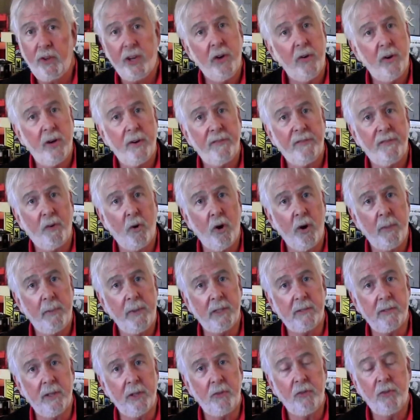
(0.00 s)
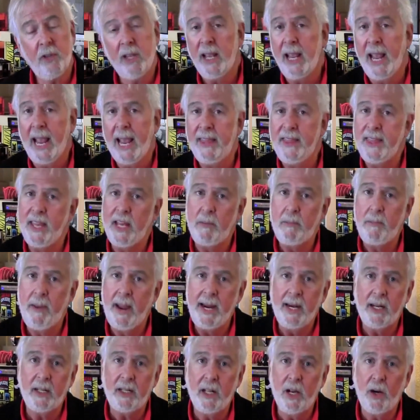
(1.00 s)
here and formulas and then
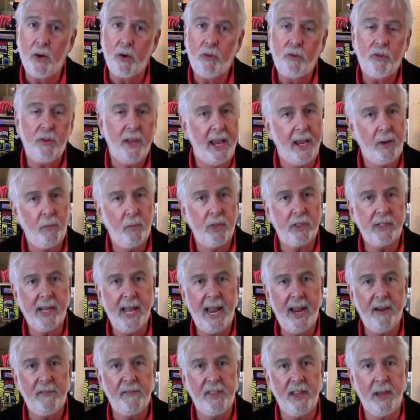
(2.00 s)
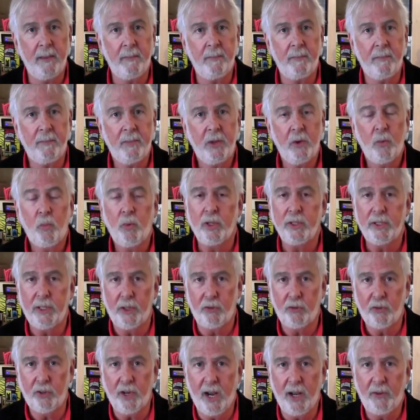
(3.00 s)
make notes and we'll have them. We'll
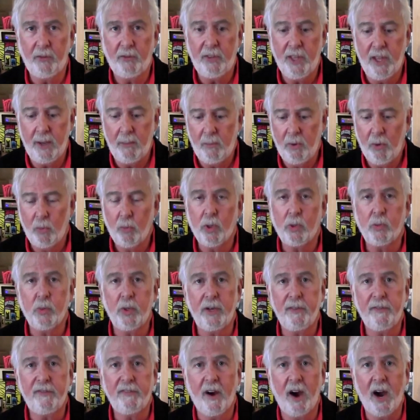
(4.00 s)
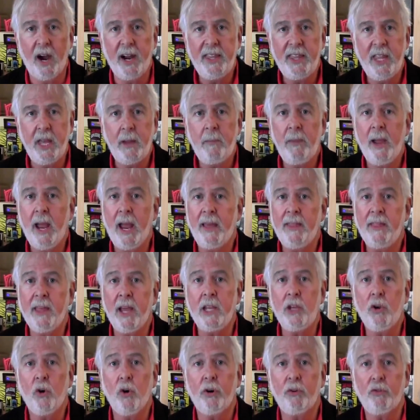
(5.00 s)
discuss them, we'll refine them, and they're
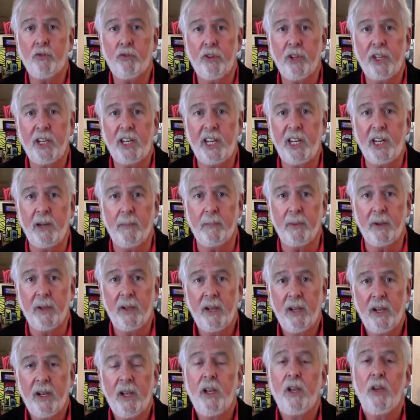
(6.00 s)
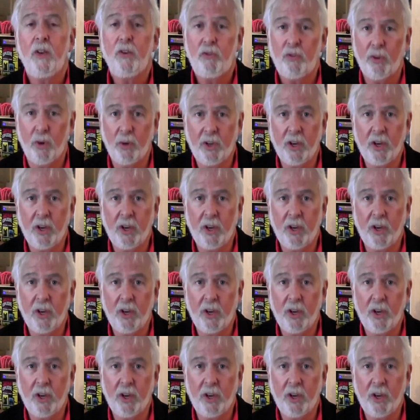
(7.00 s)
yours to keep. So